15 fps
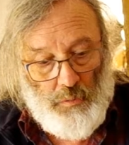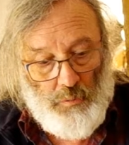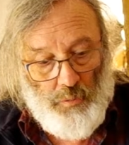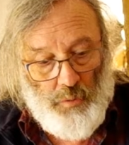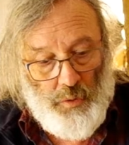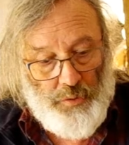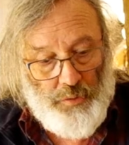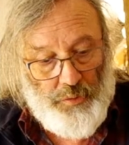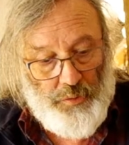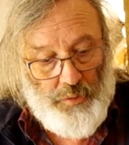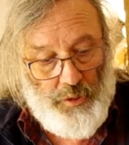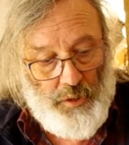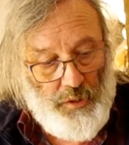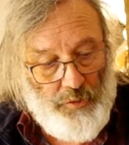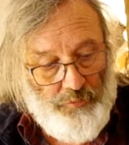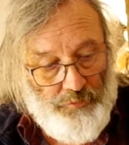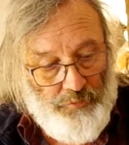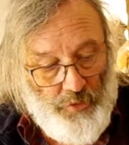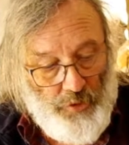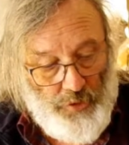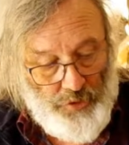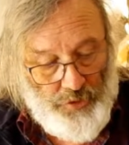with the
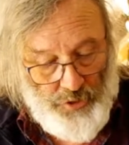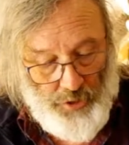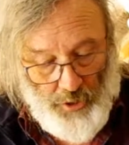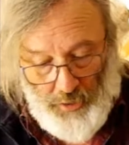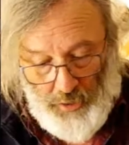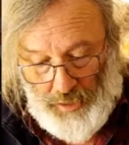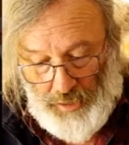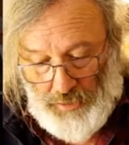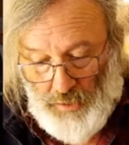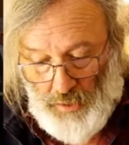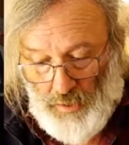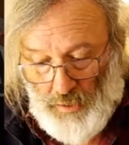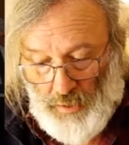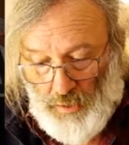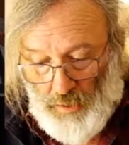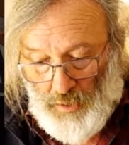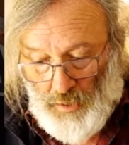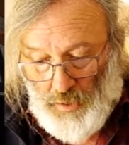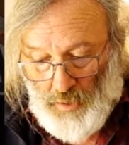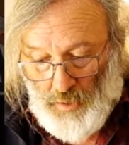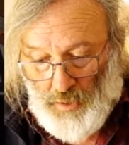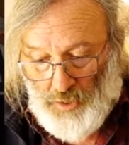first side
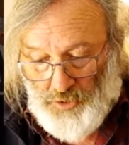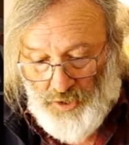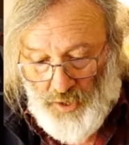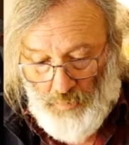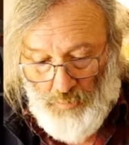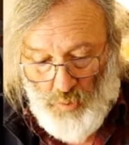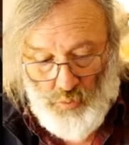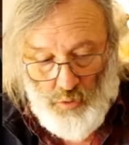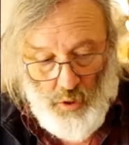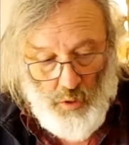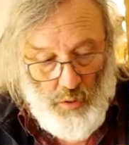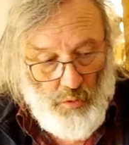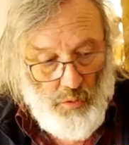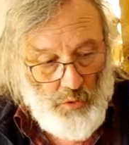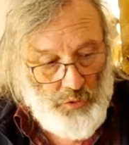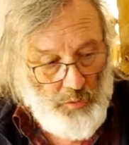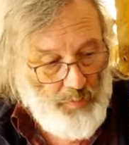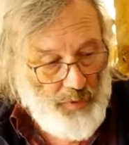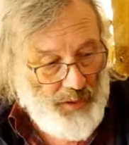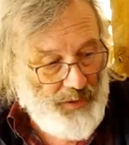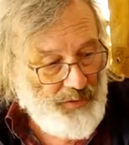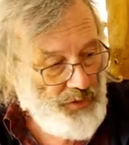assembled on the
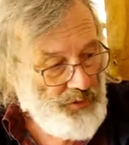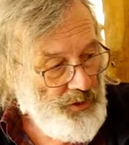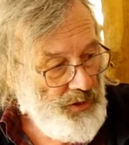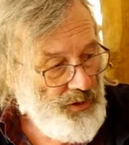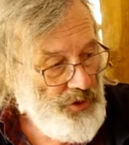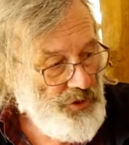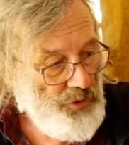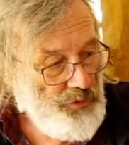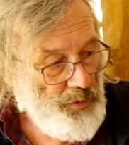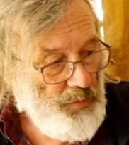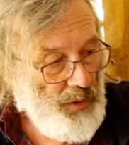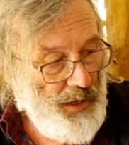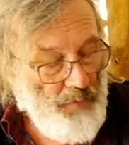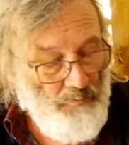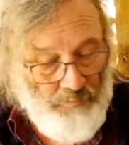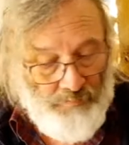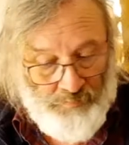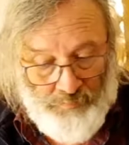plan. I did this on the plan,